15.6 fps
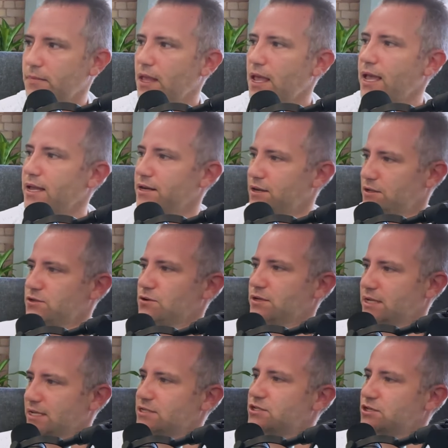And sorry,
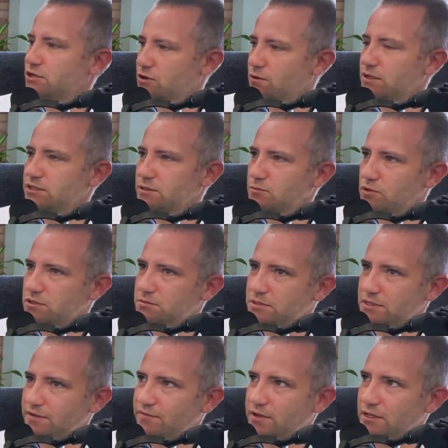to answer your question more
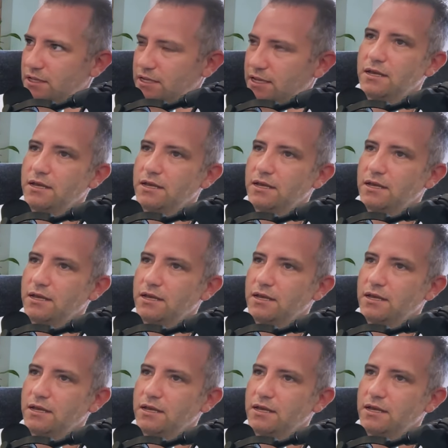specifically,